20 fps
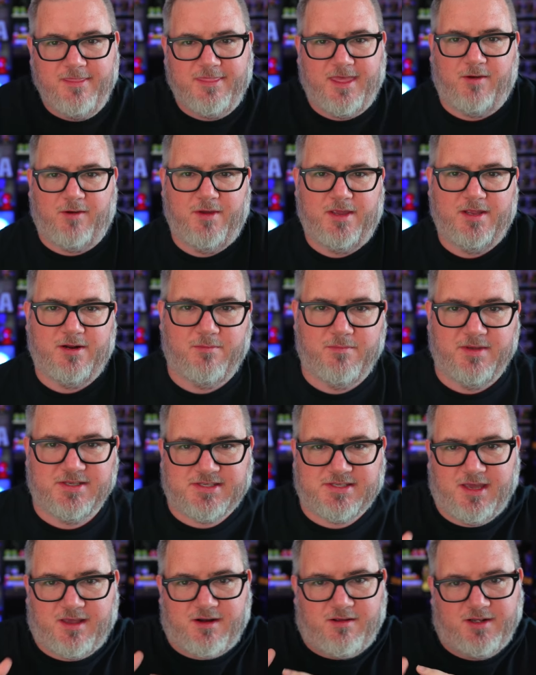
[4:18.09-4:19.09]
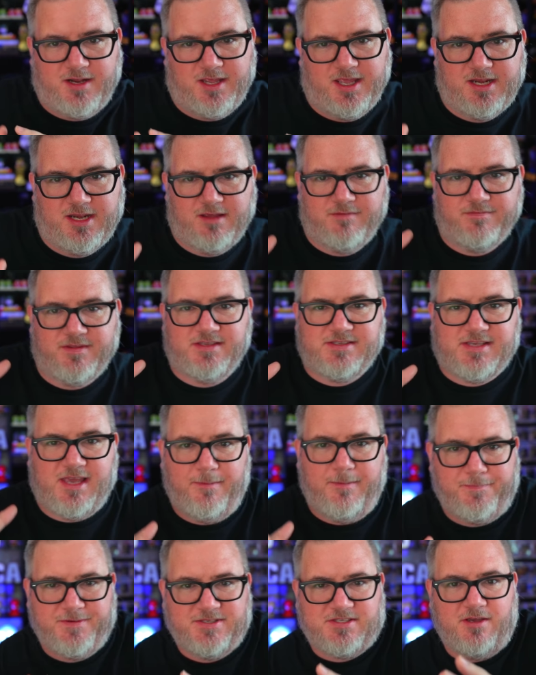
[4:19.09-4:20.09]
That way you don't miss out on any of these
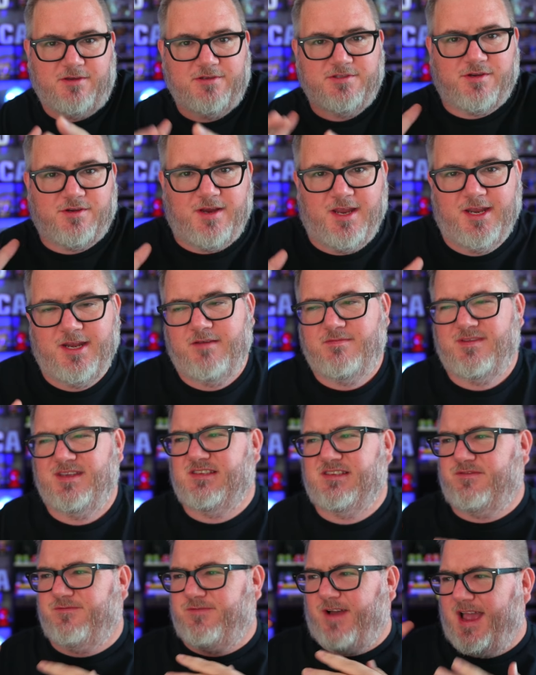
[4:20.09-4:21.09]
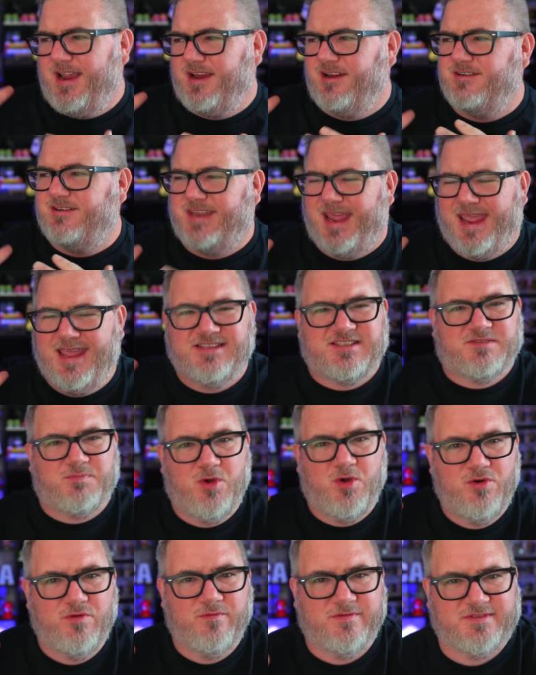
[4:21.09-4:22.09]
episodes or any of these fire dance
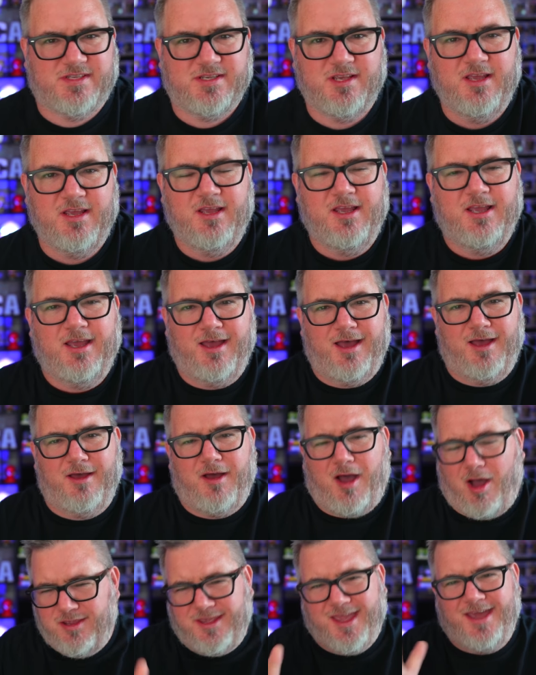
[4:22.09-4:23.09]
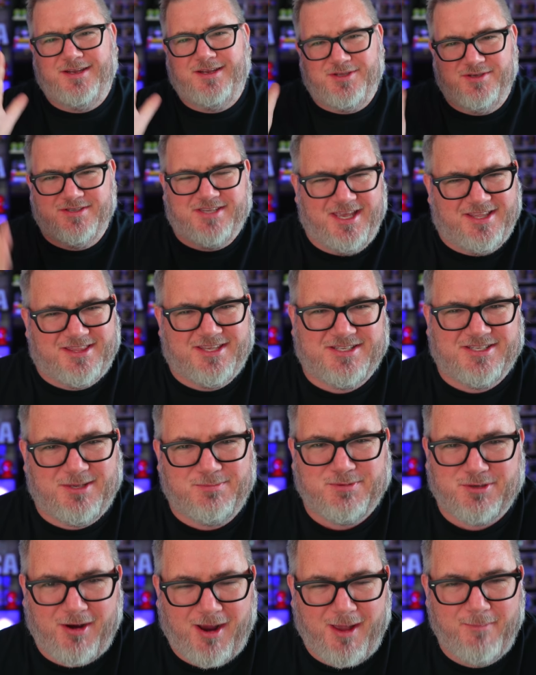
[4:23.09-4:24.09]
moves. All you got to do is hit the
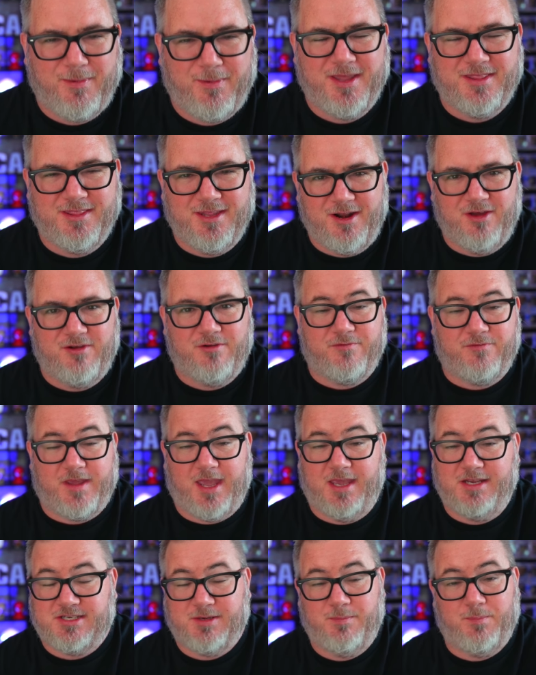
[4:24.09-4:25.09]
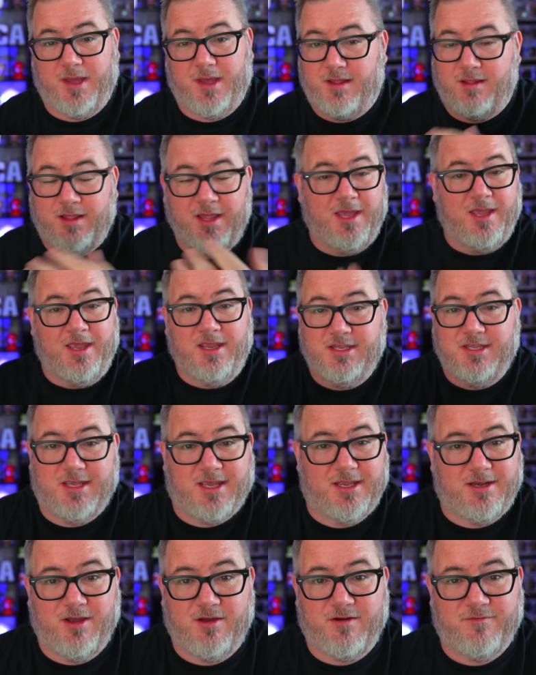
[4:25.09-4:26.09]
subscribe button, the notification bell. You
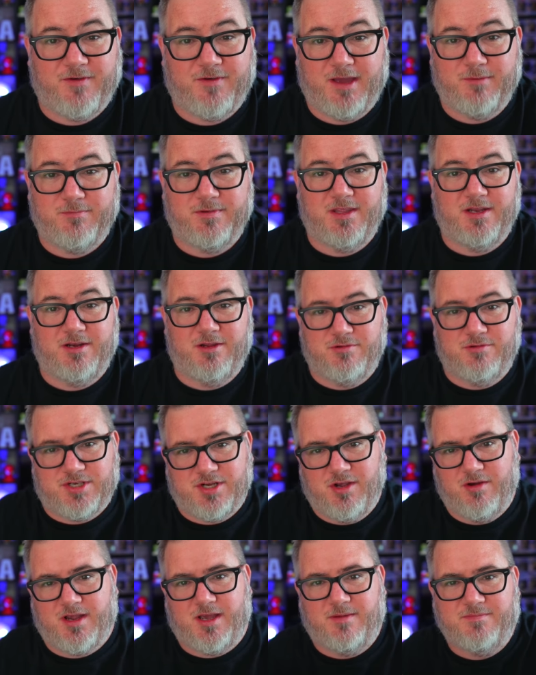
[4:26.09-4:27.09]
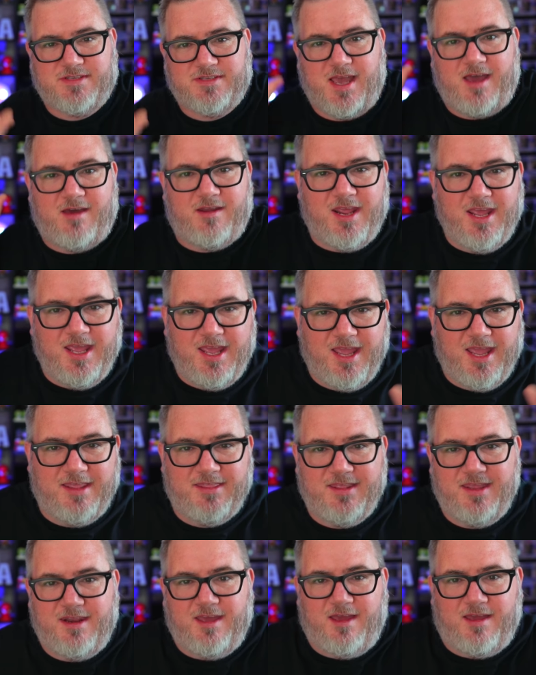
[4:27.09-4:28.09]
get notified when the new show comes out.
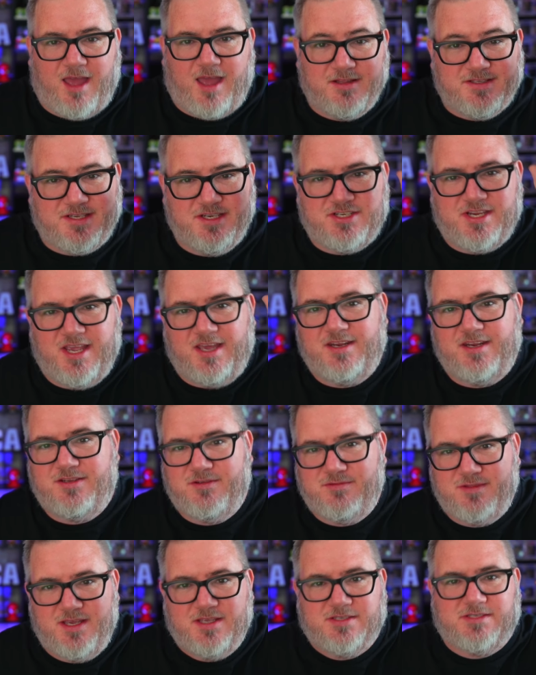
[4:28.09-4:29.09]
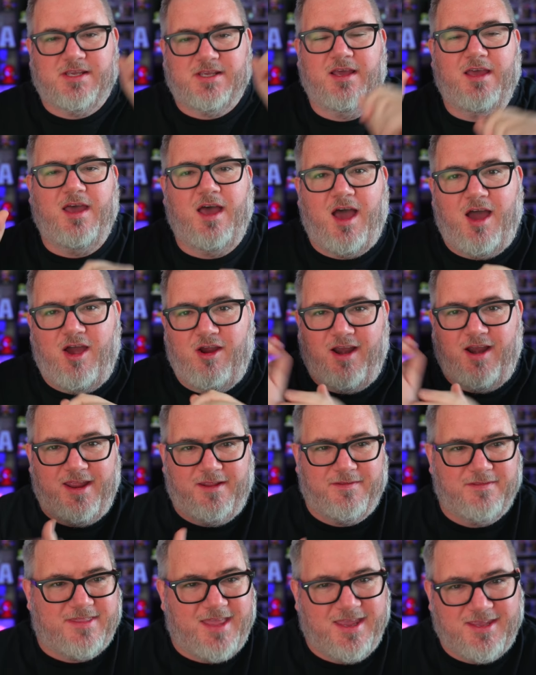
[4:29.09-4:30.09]
And then I'll teach you how to do this. All
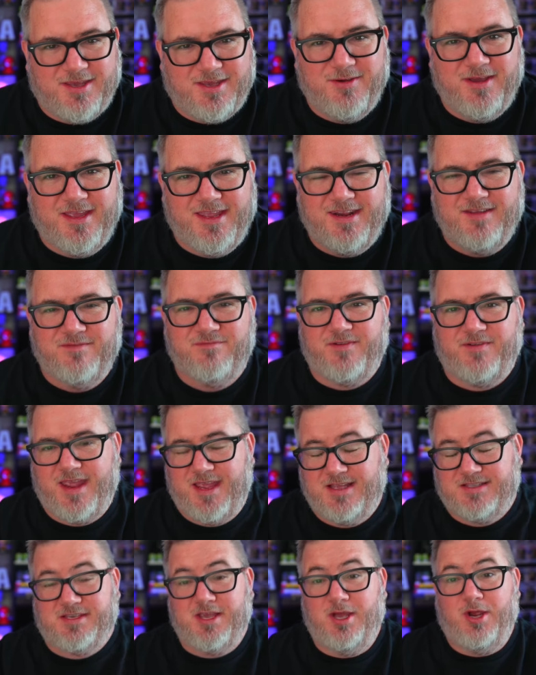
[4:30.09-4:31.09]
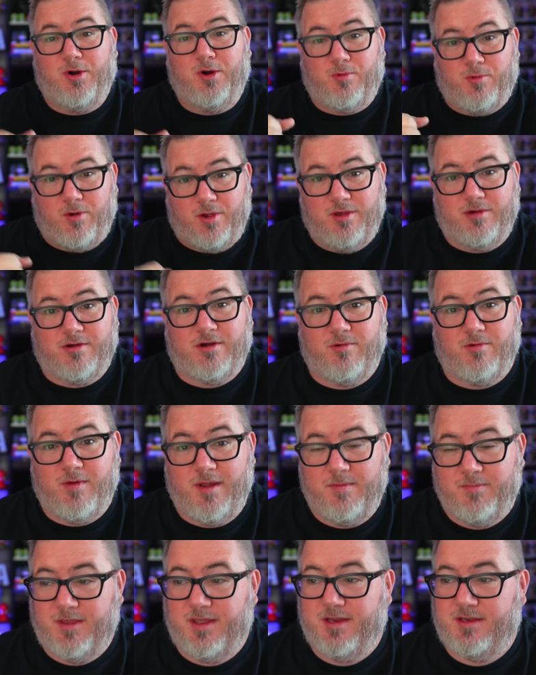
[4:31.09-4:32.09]
right. Thank you in advance. Royal
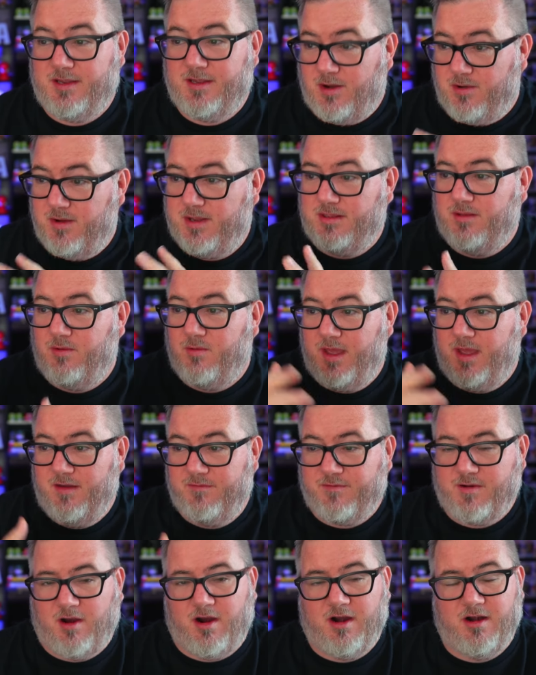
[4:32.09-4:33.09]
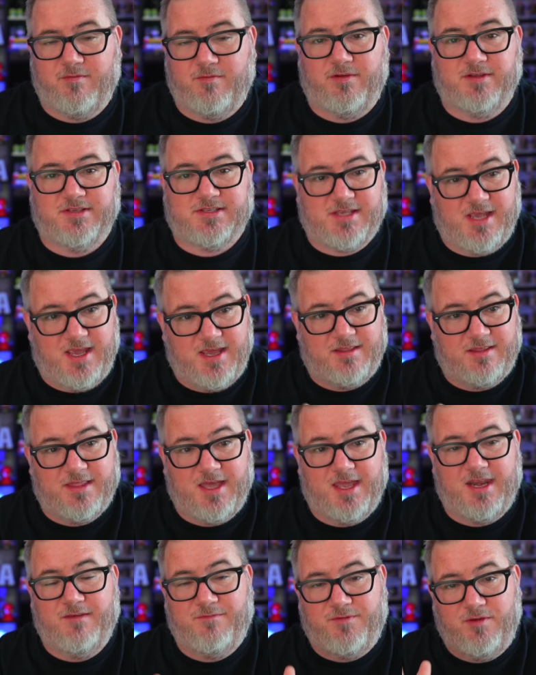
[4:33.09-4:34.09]
Caribbean going the way of Carnival, saying
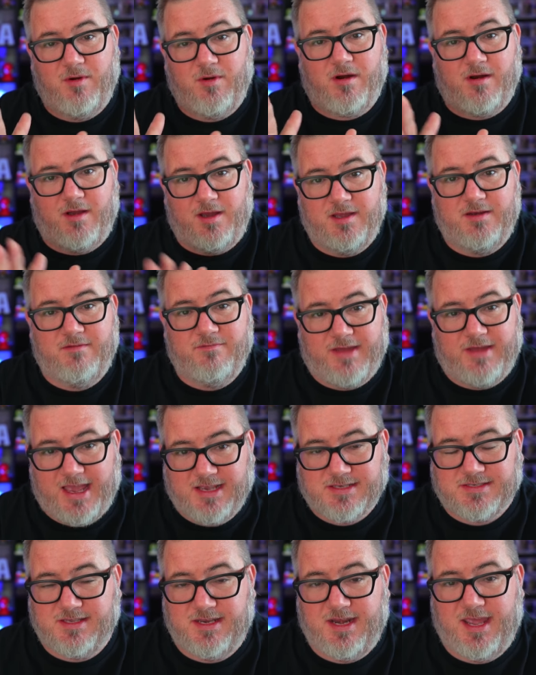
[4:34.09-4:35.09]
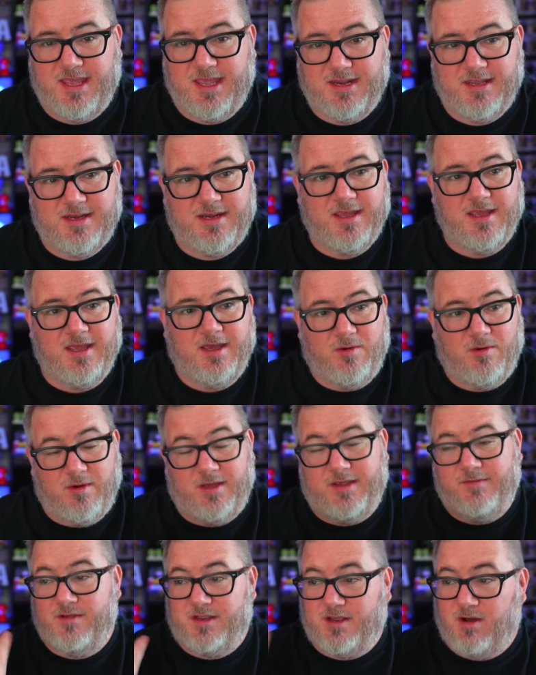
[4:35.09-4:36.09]
that if you are unvaccinated,
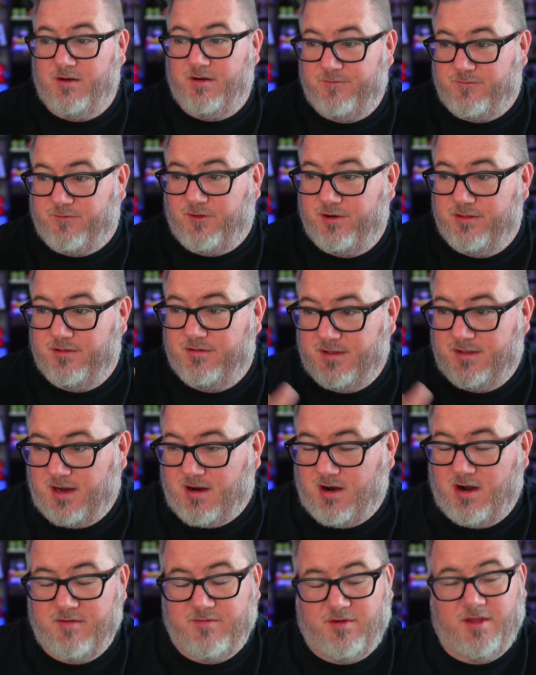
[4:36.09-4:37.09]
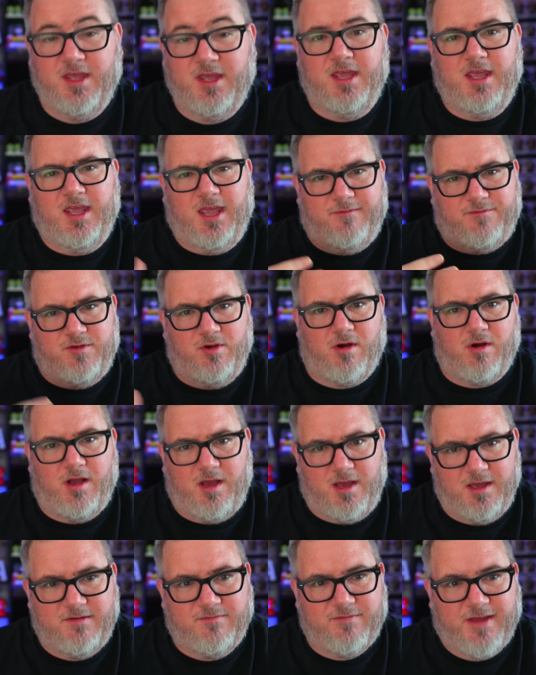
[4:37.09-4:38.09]
well, even going further than Carnival, if you are
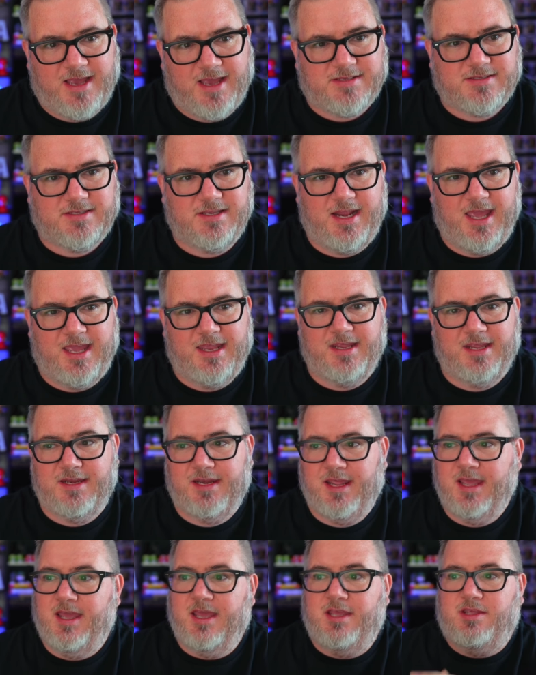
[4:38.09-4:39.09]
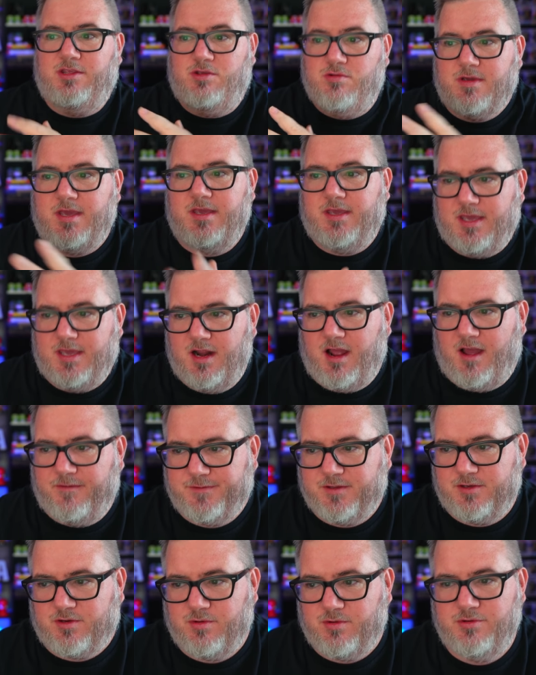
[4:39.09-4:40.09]
unvaccinated, you can get
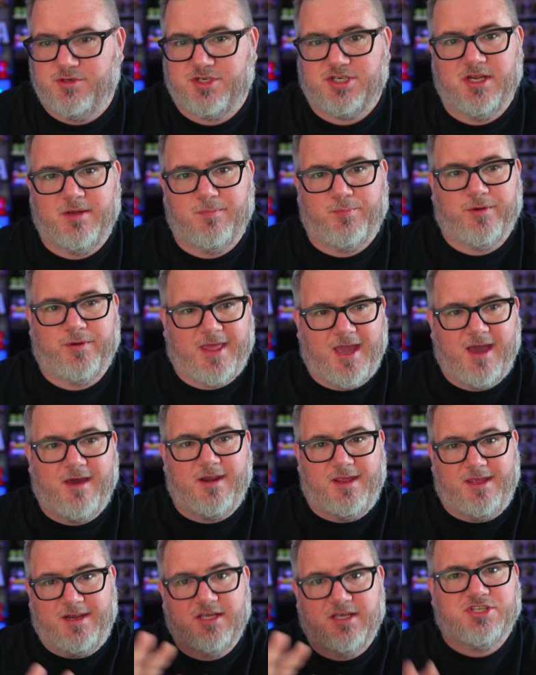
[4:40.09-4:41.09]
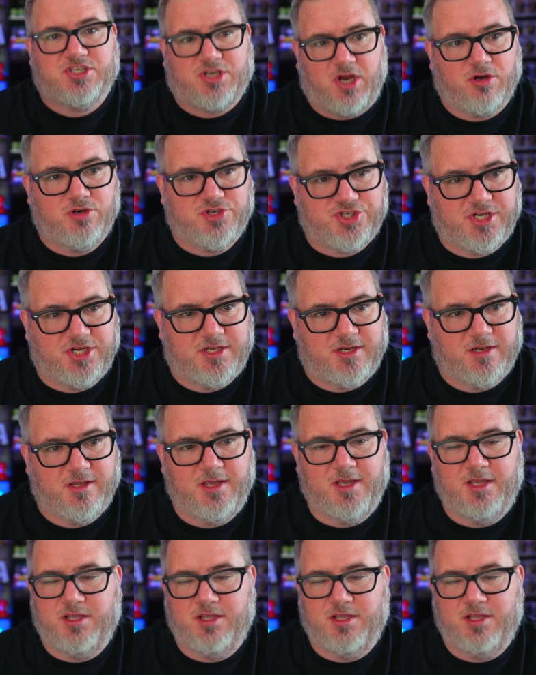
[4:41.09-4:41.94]
off the cruise ship without an excursion.